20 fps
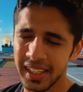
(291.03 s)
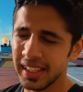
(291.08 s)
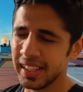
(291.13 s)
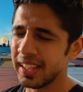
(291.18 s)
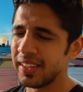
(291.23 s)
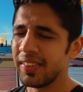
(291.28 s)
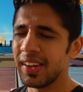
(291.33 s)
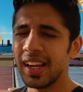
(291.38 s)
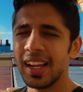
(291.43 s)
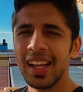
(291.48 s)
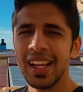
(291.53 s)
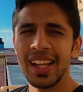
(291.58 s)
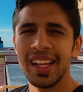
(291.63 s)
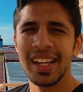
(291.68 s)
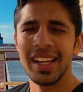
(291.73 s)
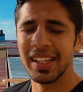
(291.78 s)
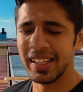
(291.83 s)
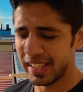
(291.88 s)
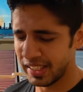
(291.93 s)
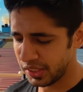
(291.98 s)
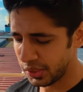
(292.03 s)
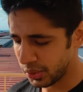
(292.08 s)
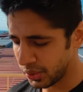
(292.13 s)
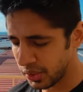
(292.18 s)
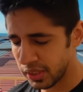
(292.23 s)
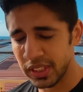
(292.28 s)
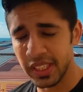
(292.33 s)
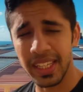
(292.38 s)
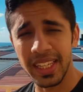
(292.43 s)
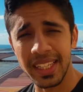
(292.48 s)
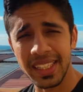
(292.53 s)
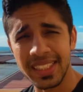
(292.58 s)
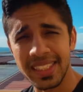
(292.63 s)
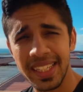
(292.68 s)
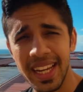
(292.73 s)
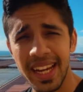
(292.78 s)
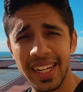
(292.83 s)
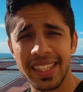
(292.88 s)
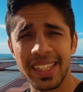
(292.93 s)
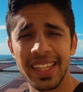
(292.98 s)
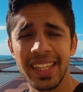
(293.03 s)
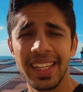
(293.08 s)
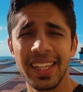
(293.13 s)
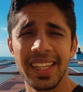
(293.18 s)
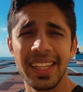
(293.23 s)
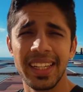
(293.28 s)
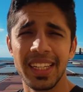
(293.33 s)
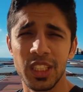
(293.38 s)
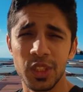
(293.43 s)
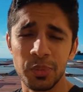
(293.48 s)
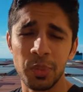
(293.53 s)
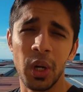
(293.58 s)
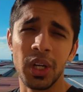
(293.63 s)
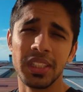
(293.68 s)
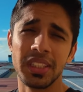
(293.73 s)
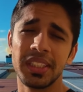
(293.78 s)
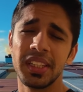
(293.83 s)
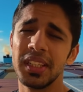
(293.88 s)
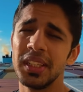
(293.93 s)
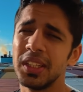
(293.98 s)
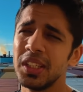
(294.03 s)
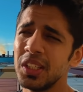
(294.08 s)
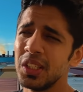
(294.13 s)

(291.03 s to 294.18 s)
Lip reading: they will let you know the exact response.